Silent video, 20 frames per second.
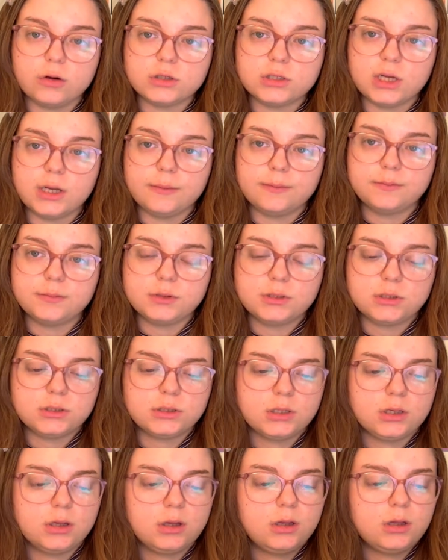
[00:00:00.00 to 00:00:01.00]

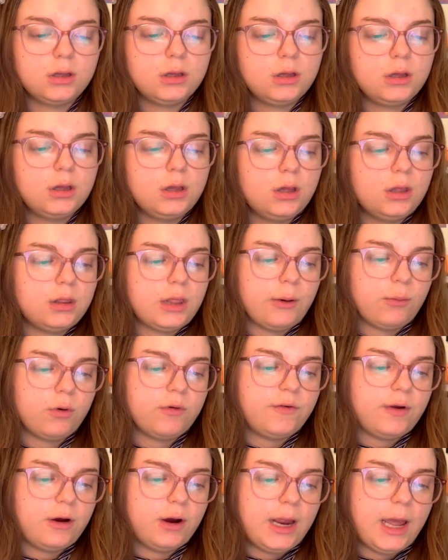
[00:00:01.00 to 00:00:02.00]
tips that were
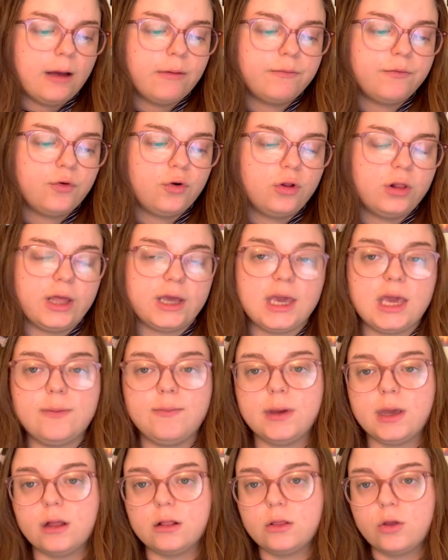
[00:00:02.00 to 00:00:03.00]
very helpful, like
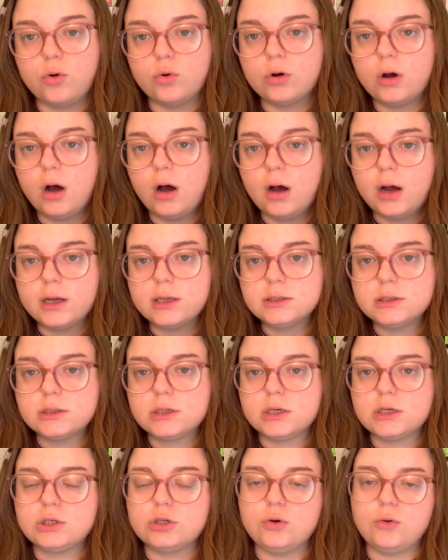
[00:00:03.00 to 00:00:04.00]
keeping it low
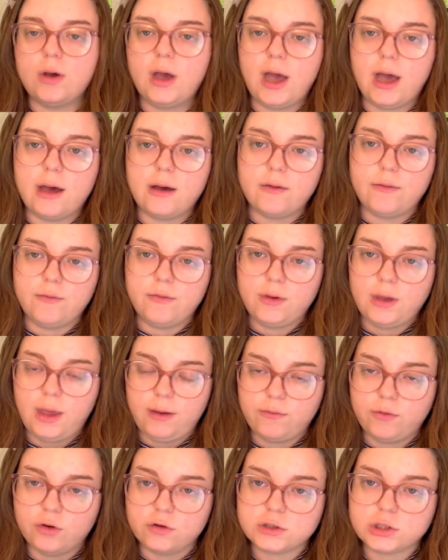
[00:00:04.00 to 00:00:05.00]
cost, to have,
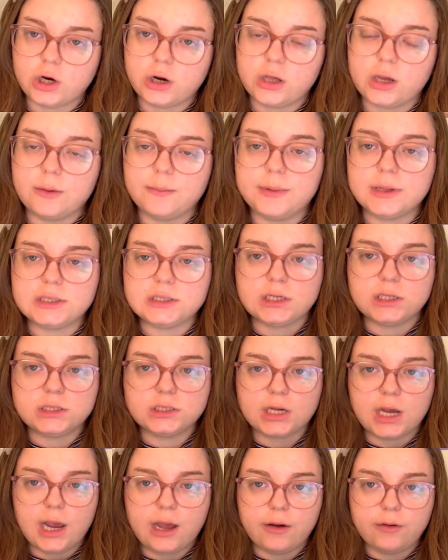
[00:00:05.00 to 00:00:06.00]
if you're starting a business,
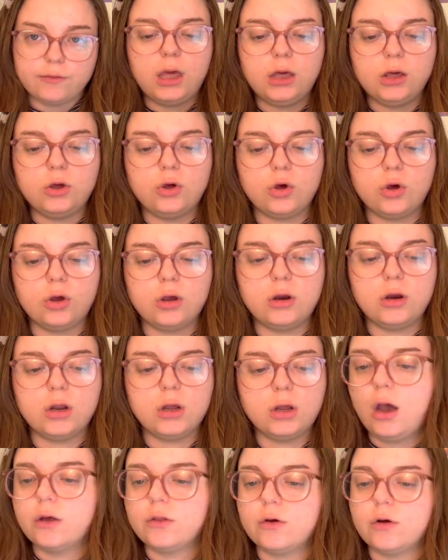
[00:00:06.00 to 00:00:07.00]
to have a good
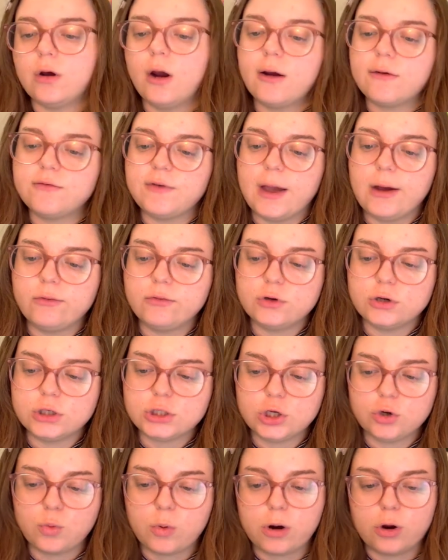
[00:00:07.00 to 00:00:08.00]
other founder
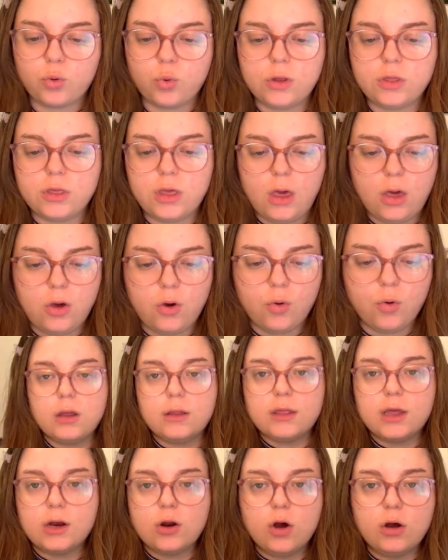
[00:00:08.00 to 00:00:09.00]
to work with you,
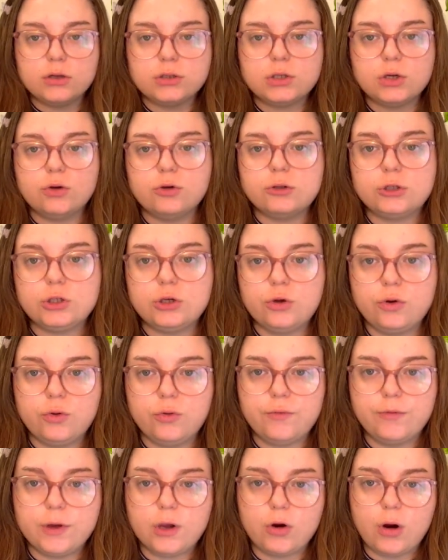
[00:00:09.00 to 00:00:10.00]
and then also
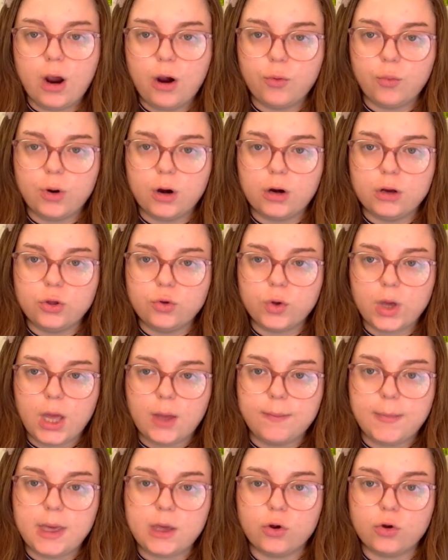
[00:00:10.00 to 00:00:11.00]
to figure out where you
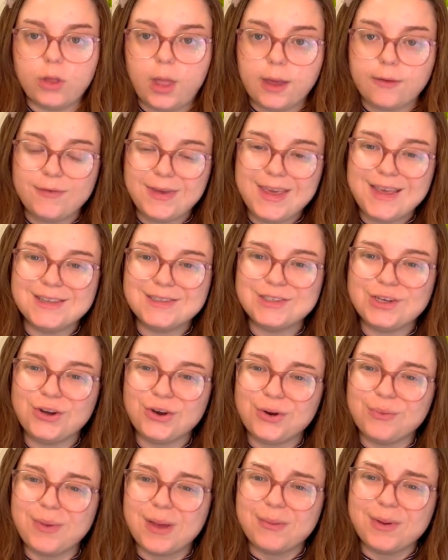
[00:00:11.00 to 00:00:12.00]
can make your life
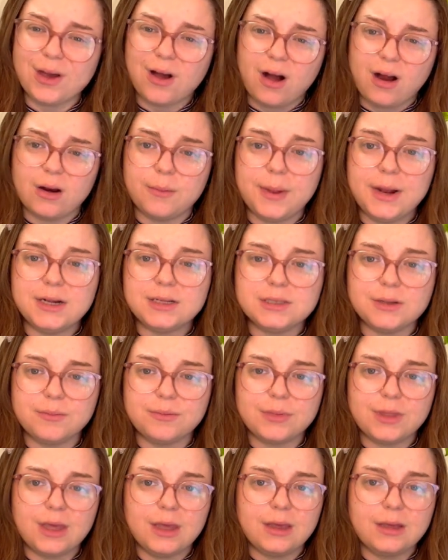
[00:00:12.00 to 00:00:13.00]
easier, maybe automate
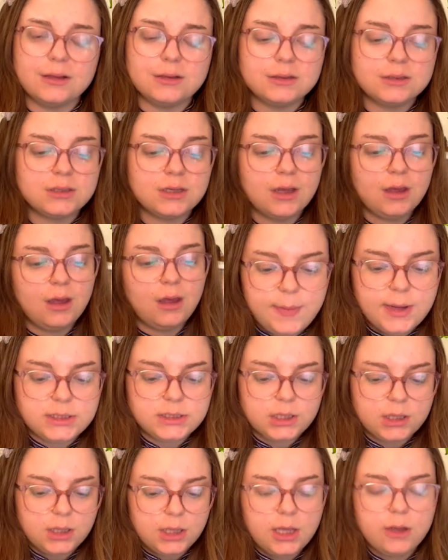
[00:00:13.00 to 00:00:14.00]
some things.
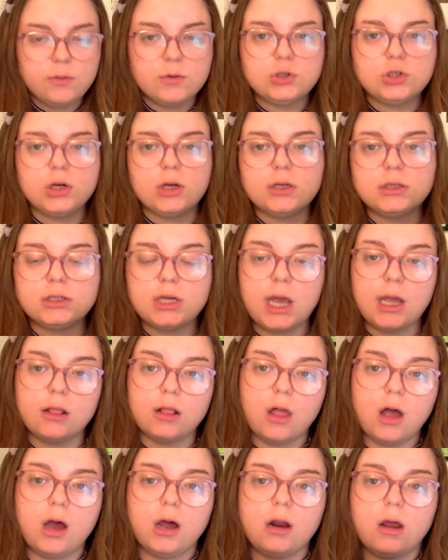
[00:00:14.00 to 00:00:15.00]
Basically, it was just a
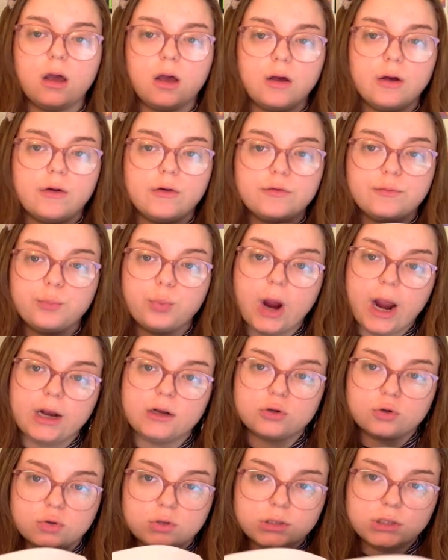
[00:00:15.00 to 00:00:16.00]
lot of
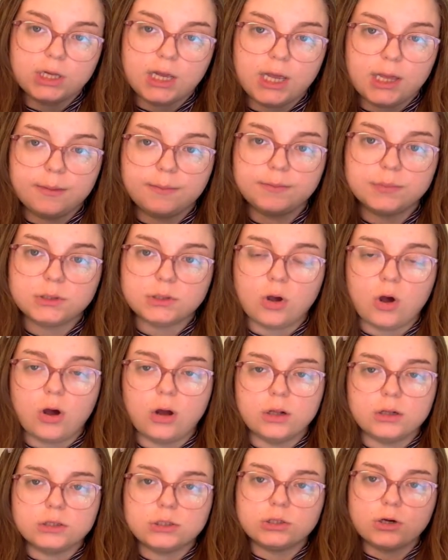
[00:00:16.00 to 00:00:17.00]
practical tips
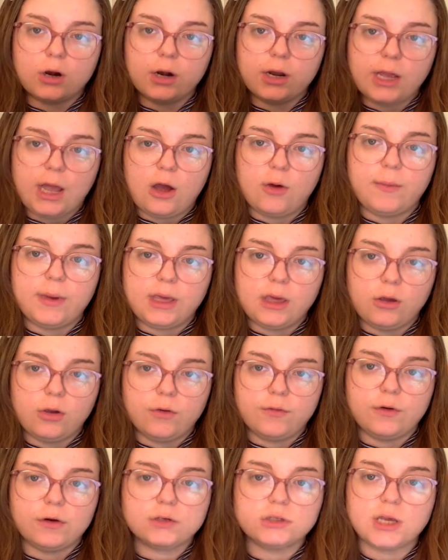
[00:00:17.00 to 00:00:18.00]
on starting out making
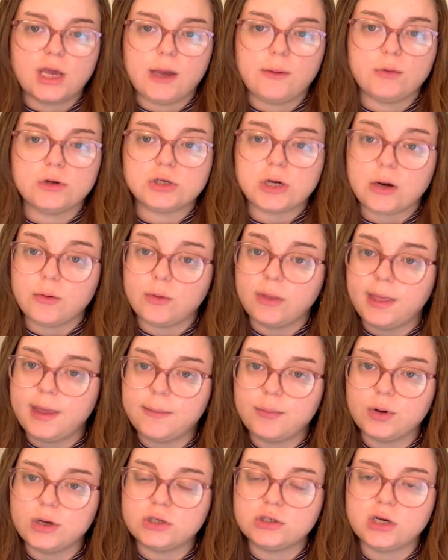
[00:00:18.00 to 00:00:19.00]
your first game, which I really
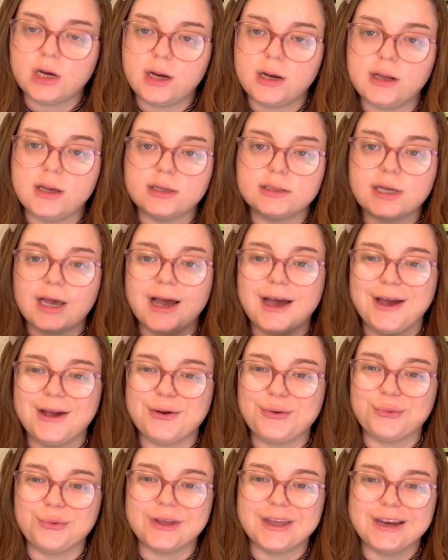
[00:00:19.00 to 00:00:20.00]
appreciated because I
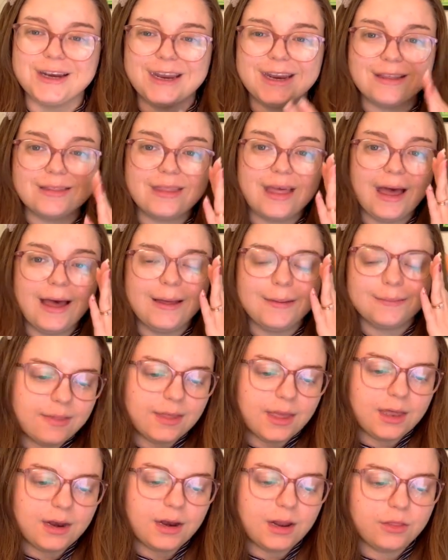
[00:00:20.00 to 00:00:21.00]
really needed that. And
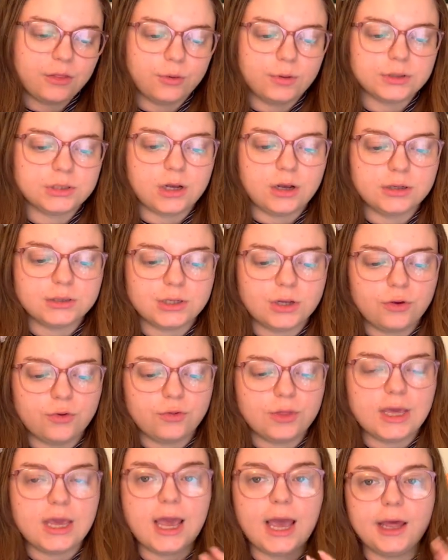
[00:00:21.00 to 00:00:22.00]
then there was also
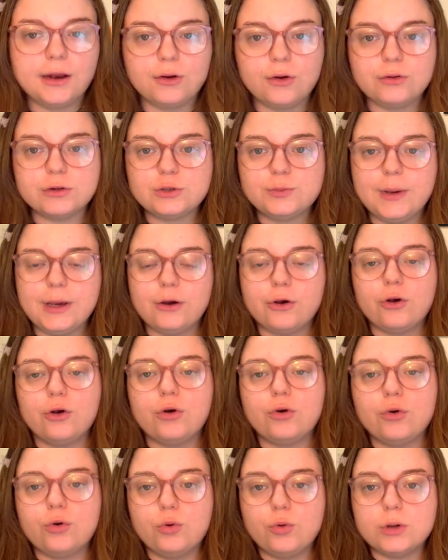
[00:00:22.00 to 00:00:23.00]
the EndNote speaker,
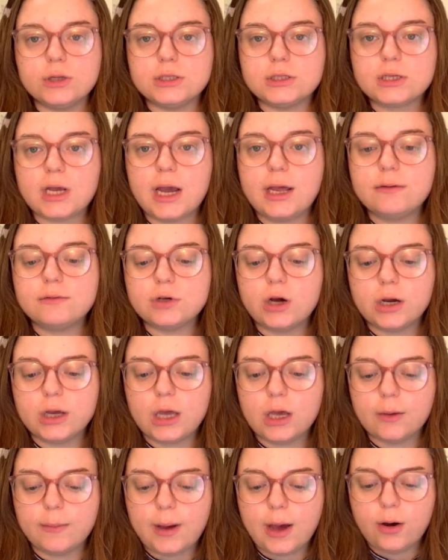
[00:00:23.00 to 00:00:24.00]
who was kind of
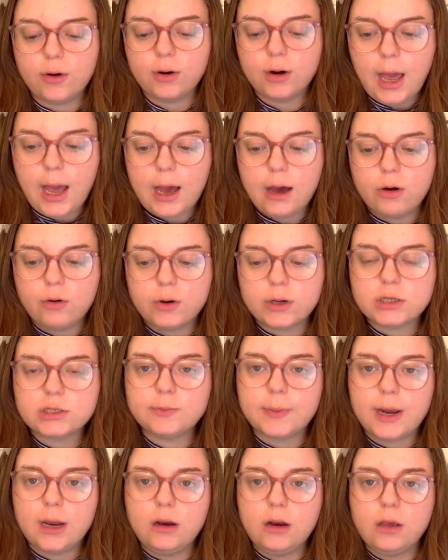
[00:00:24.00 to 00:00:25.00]
talking about how
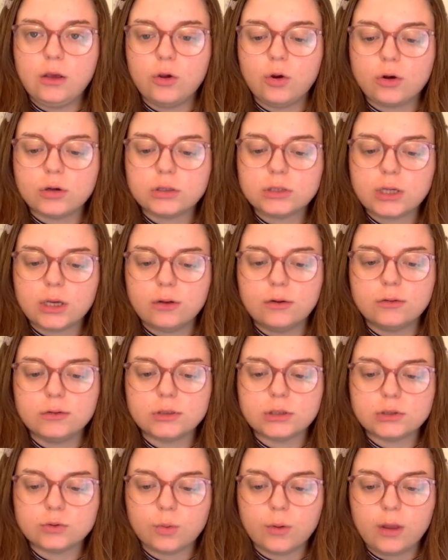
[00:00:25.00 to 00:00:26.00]
expanding your skills
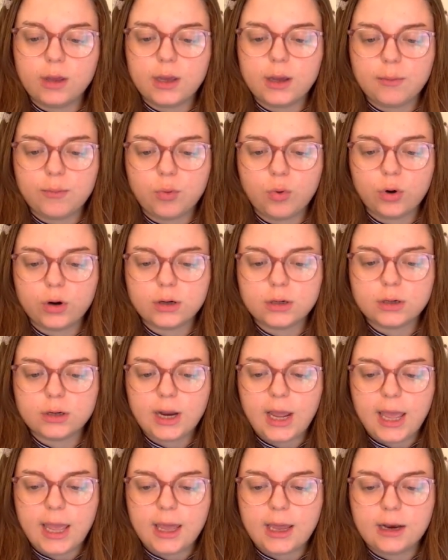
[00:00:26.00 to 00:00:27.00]
is really
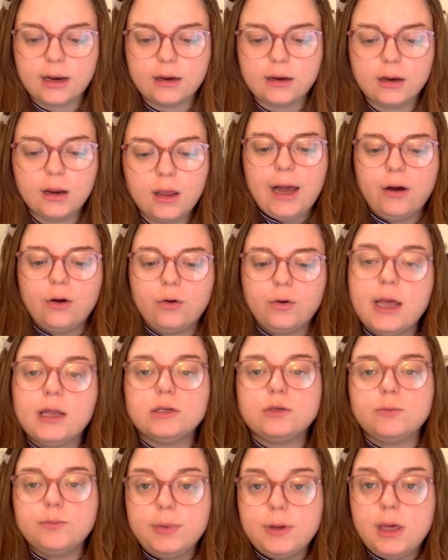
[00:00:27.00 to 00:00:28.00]
important, and how
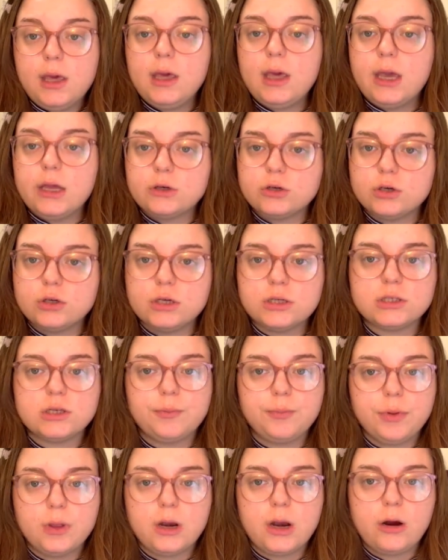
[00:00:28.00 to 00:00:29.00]
being
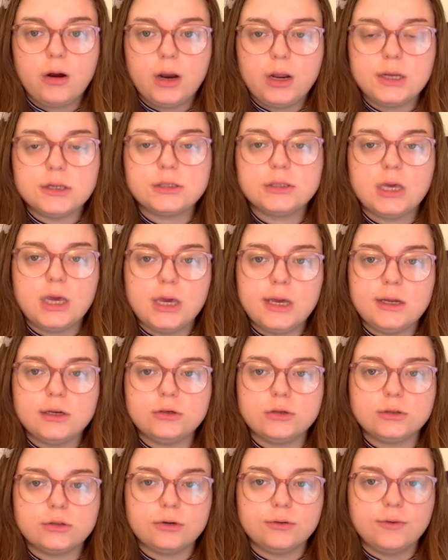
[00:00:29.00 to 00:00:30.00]
interdisciplinary is key
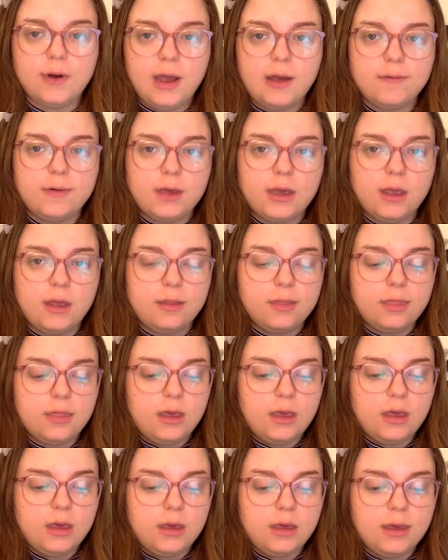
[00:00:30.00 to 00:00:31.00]
to surviving in
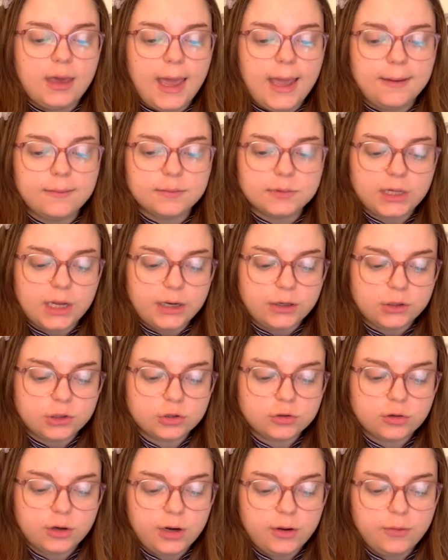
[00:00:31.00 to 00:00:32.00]
the games games industry,